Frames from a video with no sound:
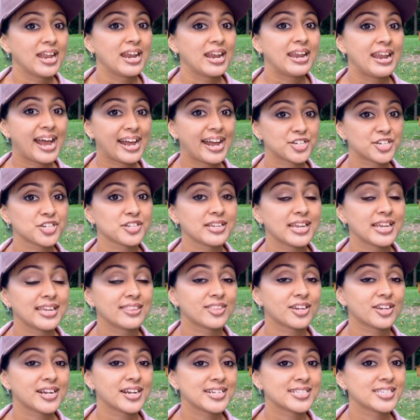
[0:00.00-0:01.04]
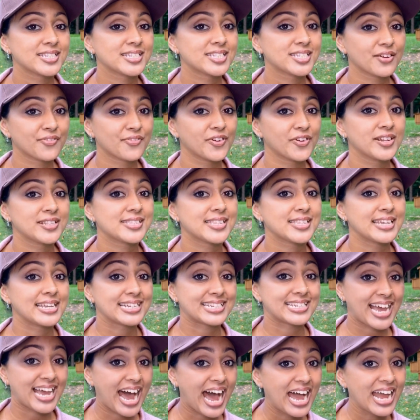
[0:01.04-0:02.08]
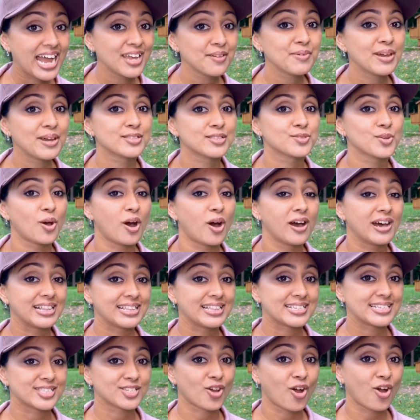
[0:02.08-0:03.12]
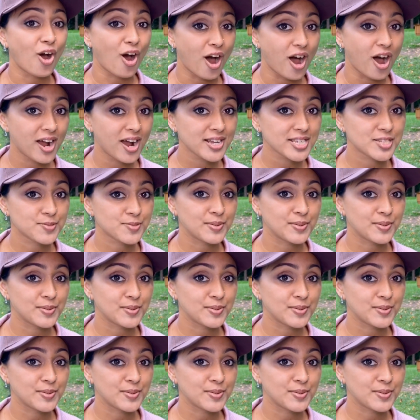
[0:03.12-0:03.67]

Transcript: Naturally, there is a difference in time as well as cost,